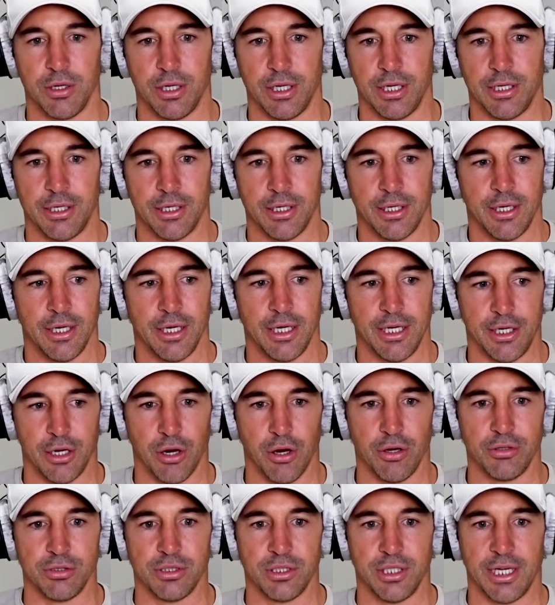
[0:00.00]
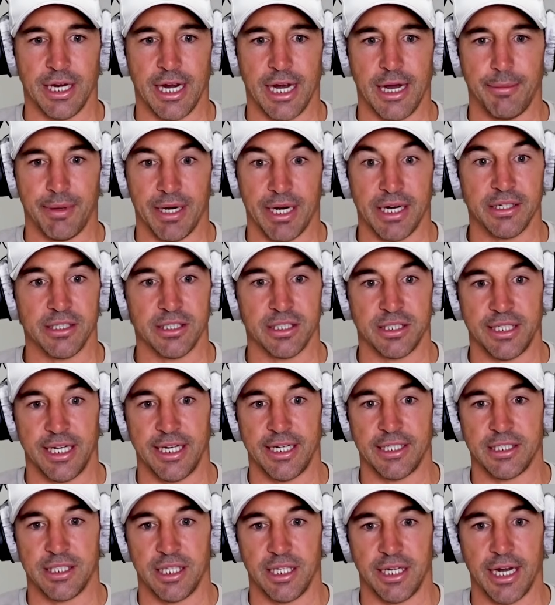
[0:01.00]
He knows the game and
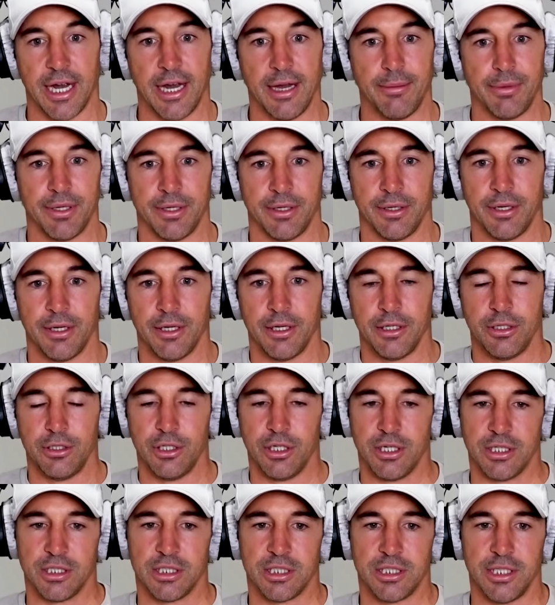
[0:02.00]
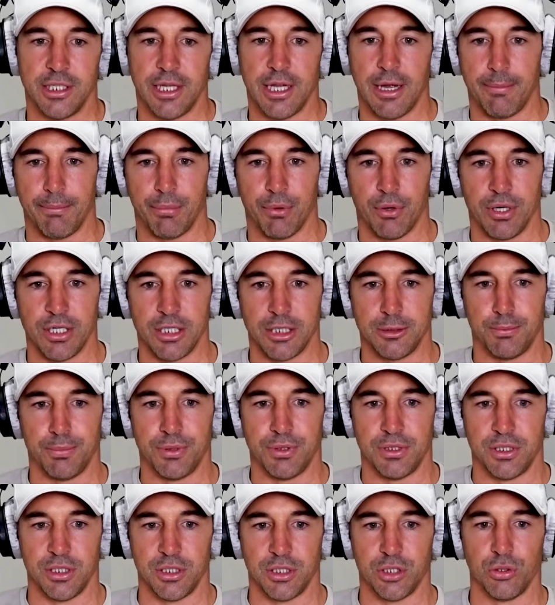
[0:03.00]
understands the game, and you can see that by his
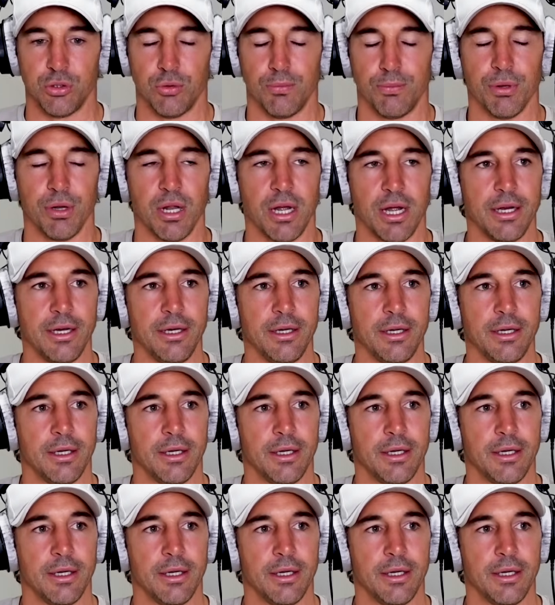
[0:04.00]
positional play,